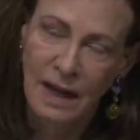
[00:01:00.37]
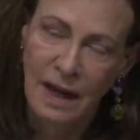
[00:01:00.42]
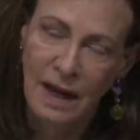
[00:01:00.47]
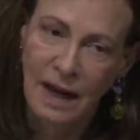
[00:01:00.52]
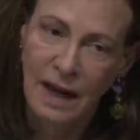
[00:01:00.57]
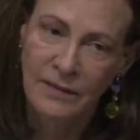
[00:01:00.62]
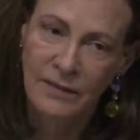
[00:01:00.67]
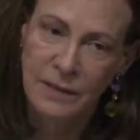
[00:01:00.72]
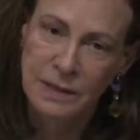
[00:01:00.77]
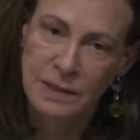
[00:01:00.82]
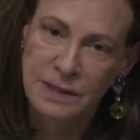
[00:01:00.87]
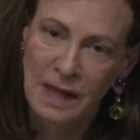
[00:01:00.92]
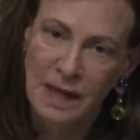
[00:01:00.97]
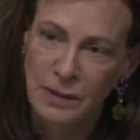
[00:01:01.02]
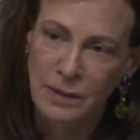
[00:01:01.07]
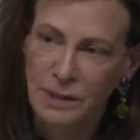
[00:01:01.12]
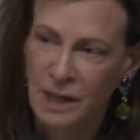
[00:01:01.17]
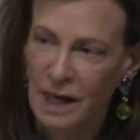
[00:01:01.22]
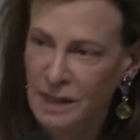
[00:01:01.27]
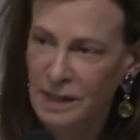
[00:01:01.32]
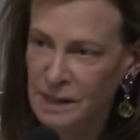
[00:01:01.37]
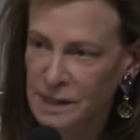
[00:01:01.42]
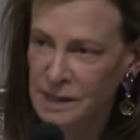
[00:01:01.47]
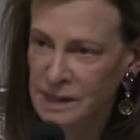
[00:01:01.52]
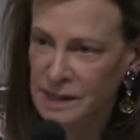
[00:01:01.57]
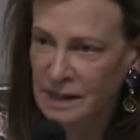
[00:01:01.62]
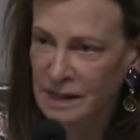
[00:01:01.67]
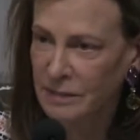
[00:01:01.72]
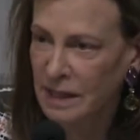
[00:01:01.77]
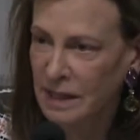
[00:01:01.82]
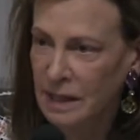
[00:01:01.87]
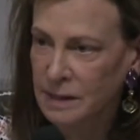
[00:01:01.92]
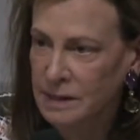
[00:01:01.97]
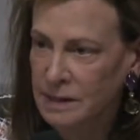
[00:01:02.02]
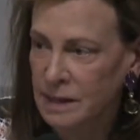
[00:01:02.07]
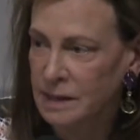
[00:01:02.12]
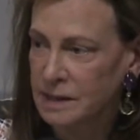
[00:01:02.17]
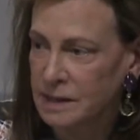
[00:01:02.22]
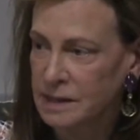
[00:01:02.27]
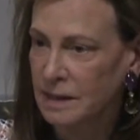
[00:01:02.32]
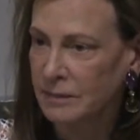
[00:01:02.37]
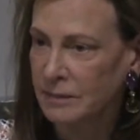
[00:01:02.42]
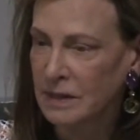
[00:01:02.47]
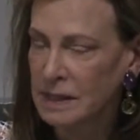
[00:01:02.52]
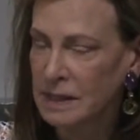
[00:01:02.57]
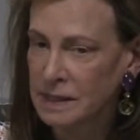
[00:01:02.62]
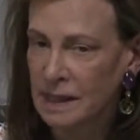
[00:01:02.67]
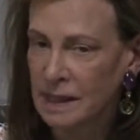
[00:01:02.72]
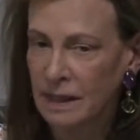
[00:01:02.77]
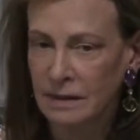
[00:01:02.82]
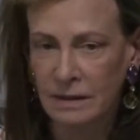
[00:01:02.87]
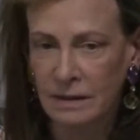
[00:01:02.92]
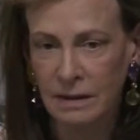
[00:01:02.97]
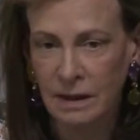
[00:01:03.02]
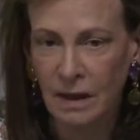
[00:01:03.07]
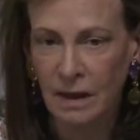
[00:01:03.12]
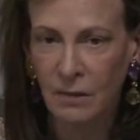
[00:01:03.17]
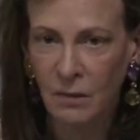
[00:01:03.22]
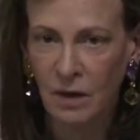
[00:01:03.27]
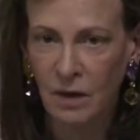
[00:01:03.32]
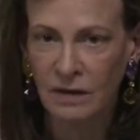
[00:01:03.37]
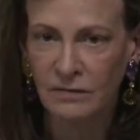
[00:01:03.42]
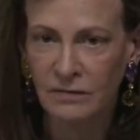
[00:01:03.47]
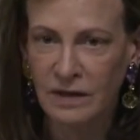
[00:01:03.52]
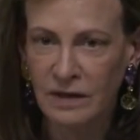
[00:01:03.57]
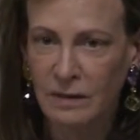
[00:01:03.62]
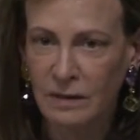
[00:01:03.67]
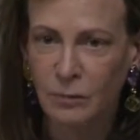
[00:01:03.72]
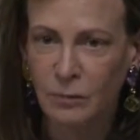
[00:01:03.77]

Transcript: uh, the South China Sea, because as somebody said, one of the